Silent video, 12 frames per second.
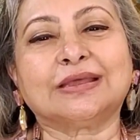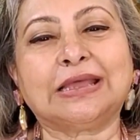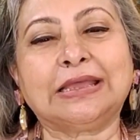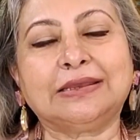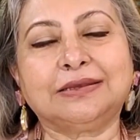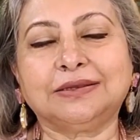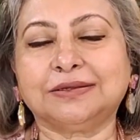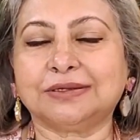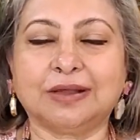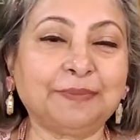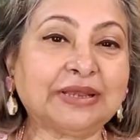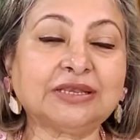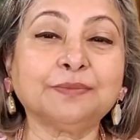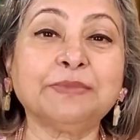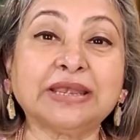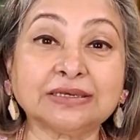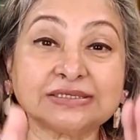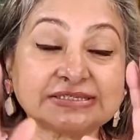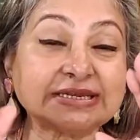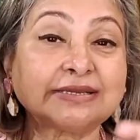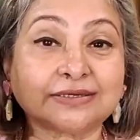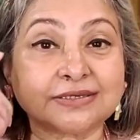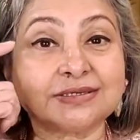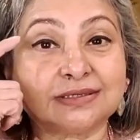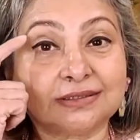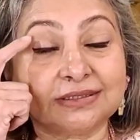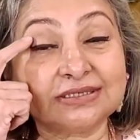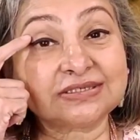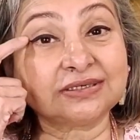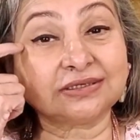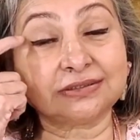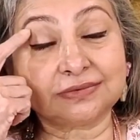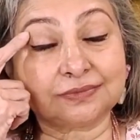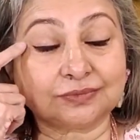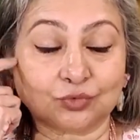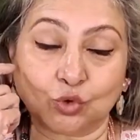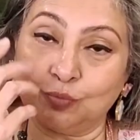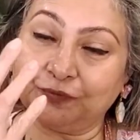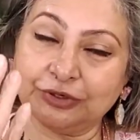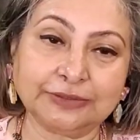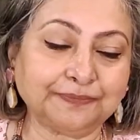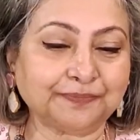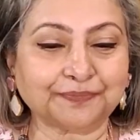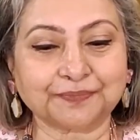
and a better mental state this year, hopefully.